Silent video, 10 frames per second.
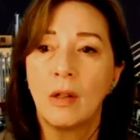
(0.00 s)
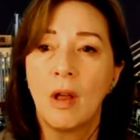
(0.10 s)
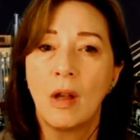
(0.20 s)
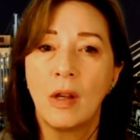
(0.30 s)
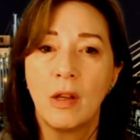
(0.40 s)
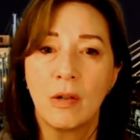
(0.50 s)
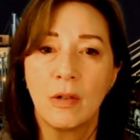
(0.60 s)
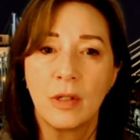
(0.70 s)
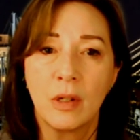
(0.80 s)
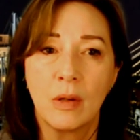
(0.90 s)
long
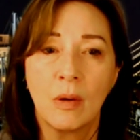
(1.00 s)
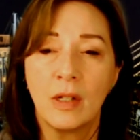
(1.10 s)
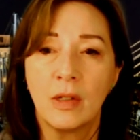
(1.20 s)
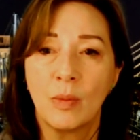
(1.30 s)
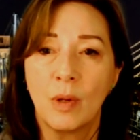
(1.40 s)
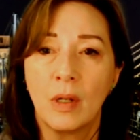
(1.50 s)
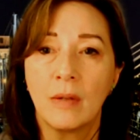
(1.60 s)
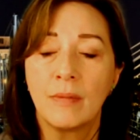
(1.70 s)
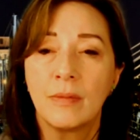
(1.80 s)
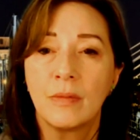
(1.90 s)
here, so I just want
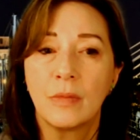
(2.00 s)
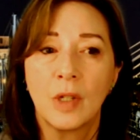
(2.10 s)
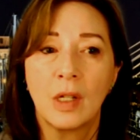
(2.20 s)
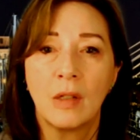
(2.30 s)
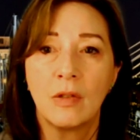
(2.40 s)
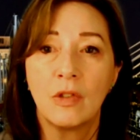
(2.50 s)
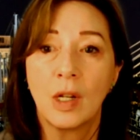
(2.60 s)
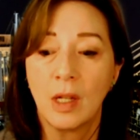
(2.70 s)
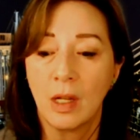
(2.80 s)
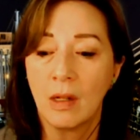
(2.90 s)
to kind of
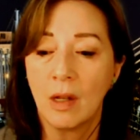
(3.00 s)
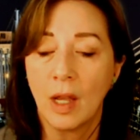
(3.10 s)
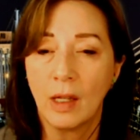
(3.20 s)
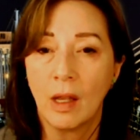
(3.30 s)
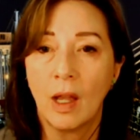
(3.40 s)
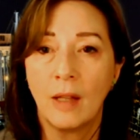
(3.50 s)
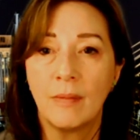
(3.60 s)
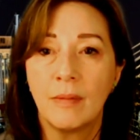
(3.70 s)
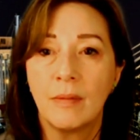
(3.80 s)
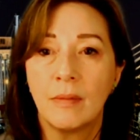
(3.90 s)
check in. I
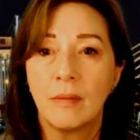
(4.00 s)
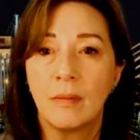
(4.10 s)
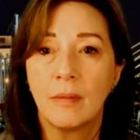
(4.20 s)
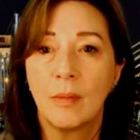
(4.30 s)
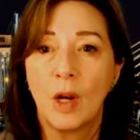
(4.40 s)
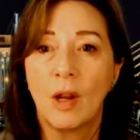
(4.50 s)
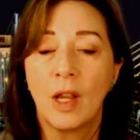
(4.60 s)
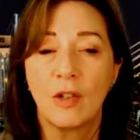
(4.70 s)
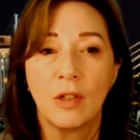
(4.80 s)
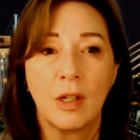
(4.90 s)
I. Mark
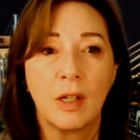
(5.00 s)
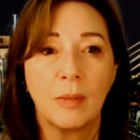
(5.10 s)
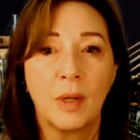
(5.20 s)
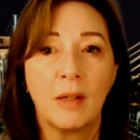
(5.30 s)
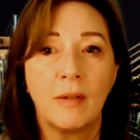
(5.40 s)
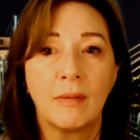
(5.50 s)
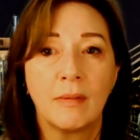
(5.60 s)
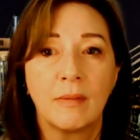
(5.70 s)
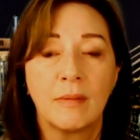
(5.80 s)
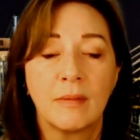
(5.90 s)
actually has my
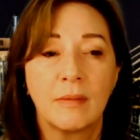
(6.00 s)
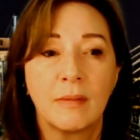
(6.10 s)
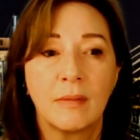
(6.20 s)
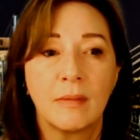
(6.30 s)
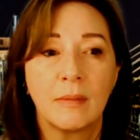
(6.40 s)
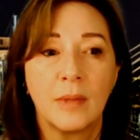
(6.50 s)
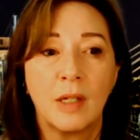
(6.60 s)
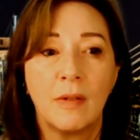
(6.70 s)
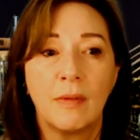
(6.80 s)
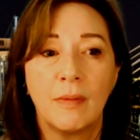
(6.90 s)
my
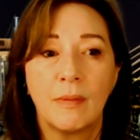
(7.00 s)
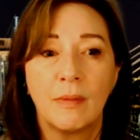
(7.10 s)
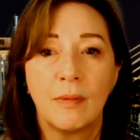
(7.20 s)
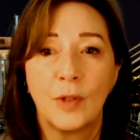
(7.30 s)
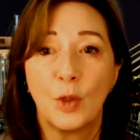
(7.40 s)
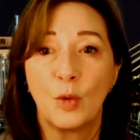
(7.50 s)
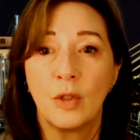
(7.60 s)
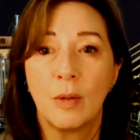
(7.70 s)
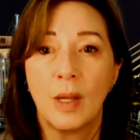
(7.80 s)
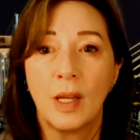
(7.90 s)
phone,
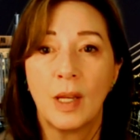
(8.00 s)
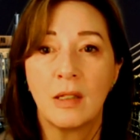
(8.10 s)
so I can't